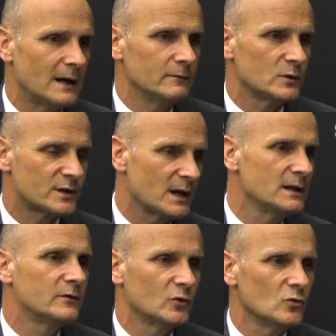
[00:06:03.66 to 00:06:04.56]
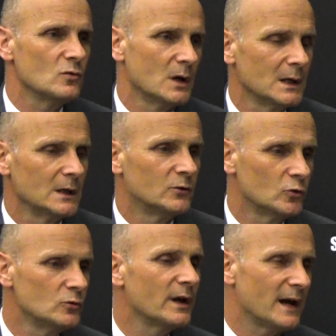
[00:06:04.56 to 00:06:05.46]
I would say, to
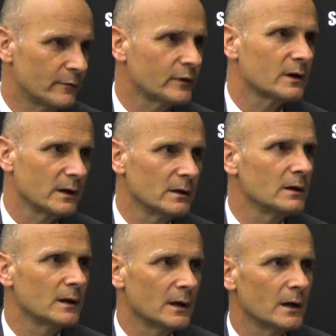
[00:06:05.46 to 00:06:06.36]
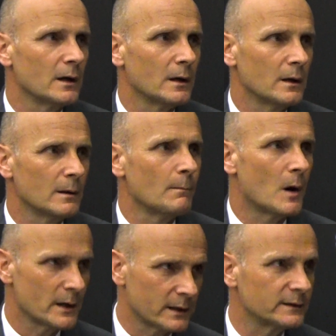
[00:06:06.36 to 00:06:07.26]
the African
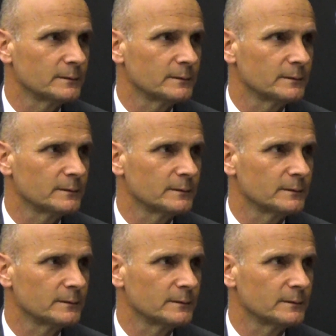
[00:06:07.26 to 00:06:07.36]
market.